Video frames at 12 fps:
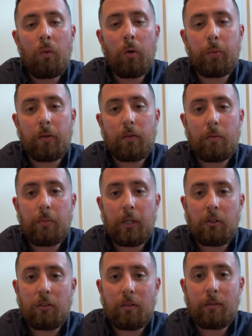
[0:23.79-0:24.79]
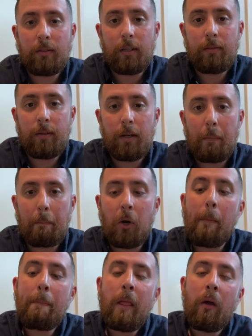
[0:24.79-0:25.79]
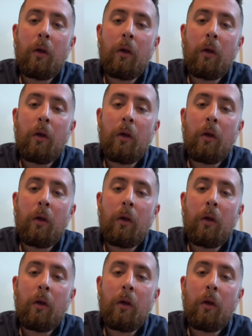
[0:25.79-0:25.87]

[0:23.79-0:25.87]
We'll put some pictures and stuff up. But